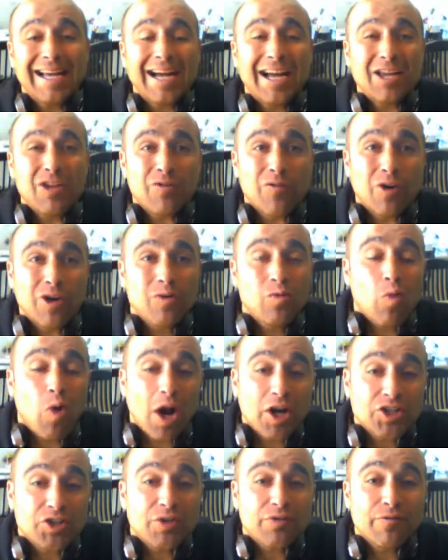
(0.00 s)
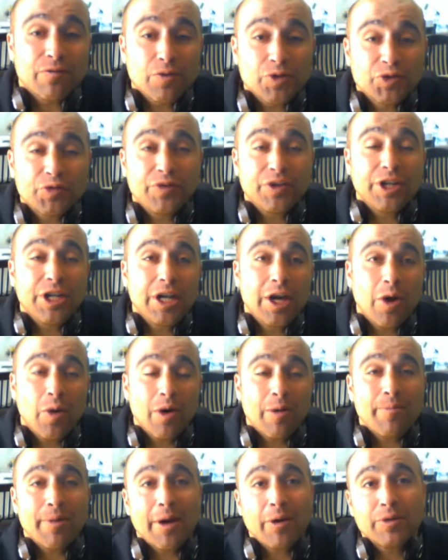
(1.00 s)
You've already watched the first video
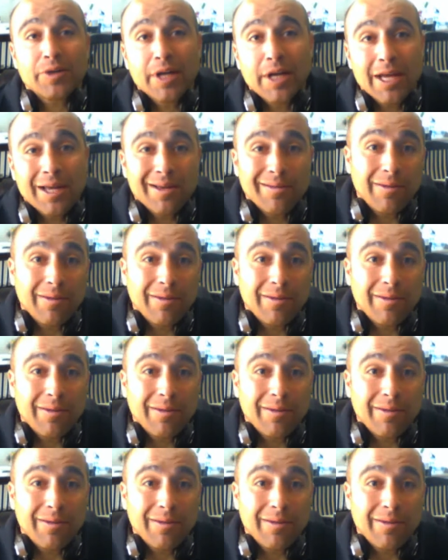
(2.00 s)
about,